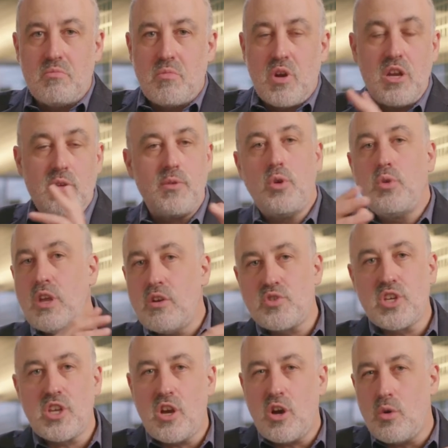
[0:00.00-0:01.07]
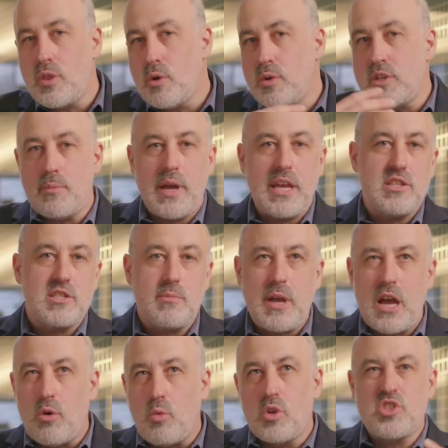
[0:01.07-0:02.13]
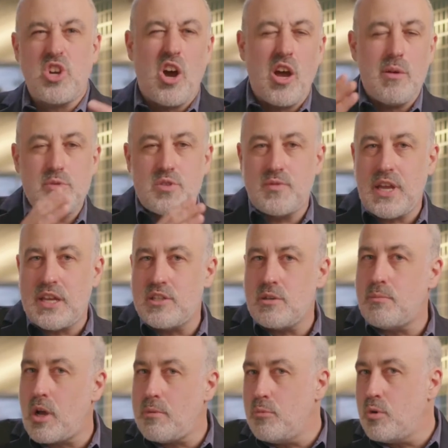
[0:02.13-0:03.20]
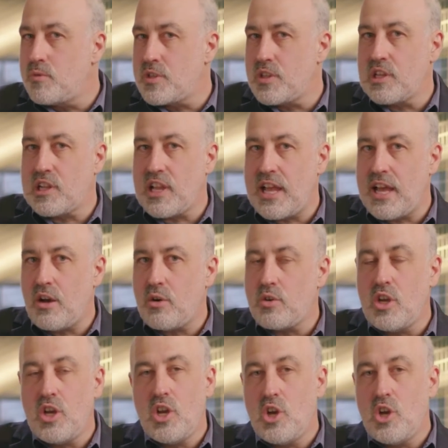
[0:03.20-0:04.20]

Right? A few years ago, there were debates about what types of data might move to the cloud,